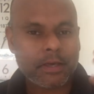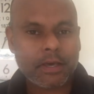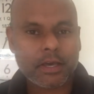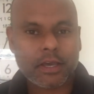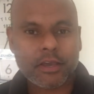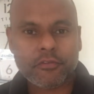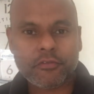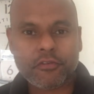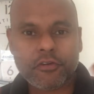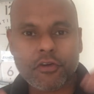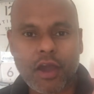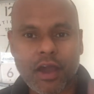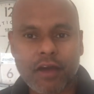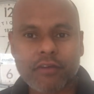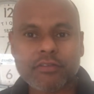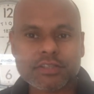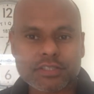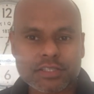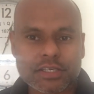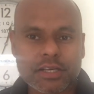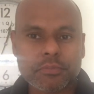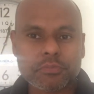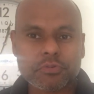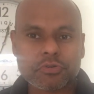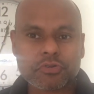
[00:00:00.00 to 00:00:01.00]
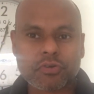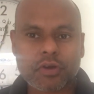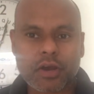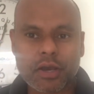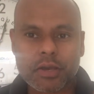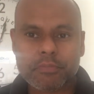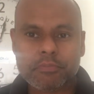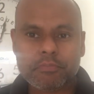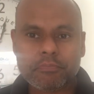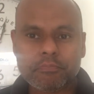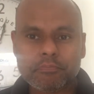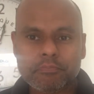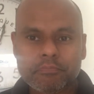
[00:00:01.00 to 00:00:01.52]
if you haven't
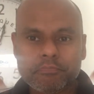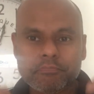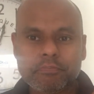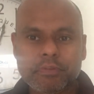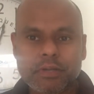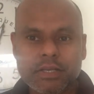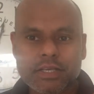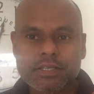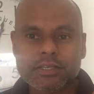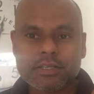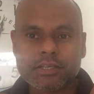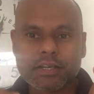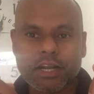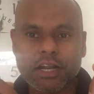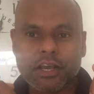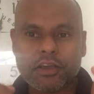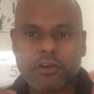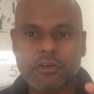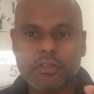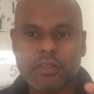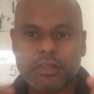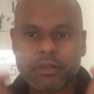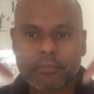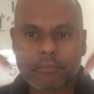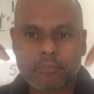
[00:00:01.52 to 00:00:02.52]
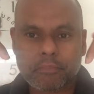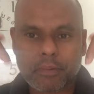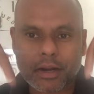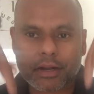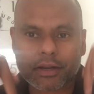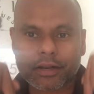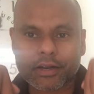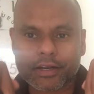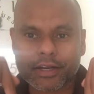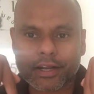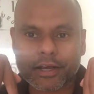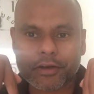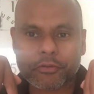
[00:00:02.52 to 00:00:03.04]
subscribed, please click on the
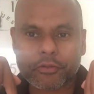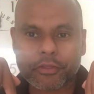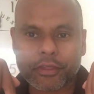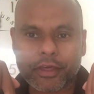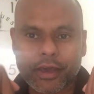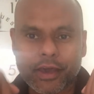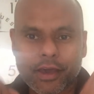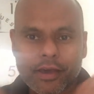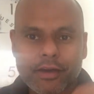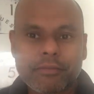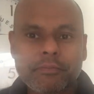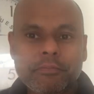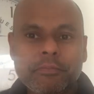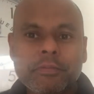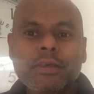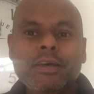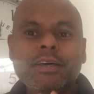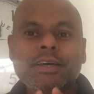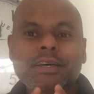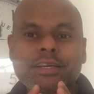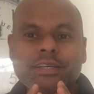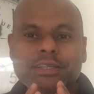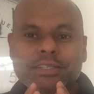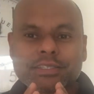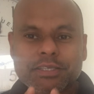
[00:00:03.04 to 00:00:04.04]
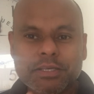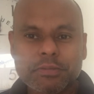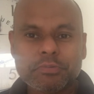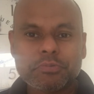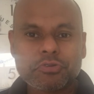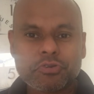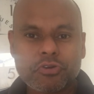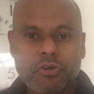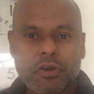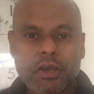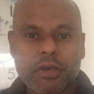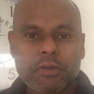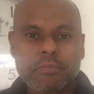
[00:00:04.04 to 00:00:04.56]
button down there,
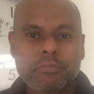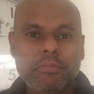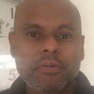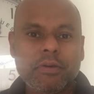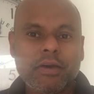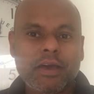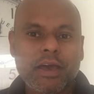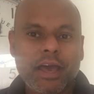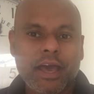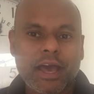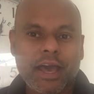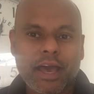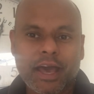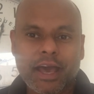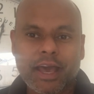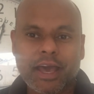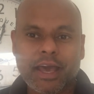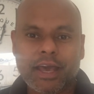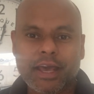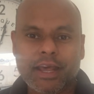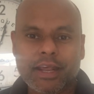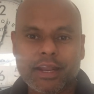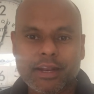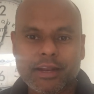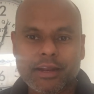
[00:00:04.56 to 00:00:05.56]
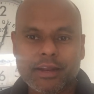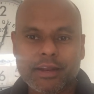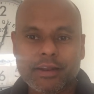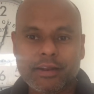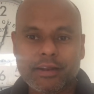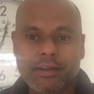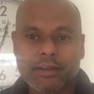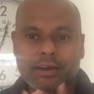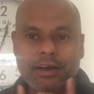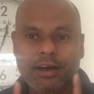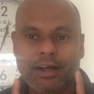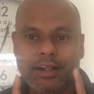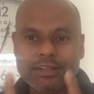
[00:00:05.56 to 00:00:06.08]
subscribe.
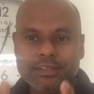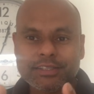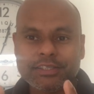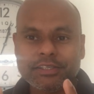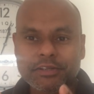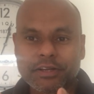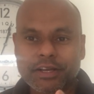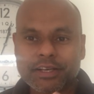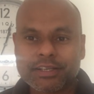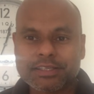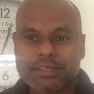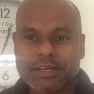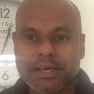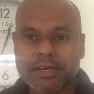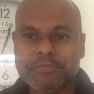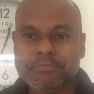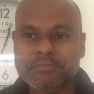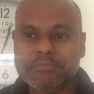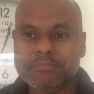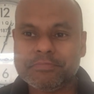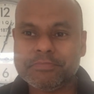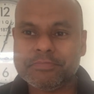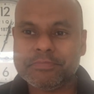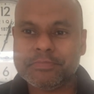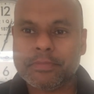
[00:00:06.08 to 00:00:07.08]
And I'll see you next time.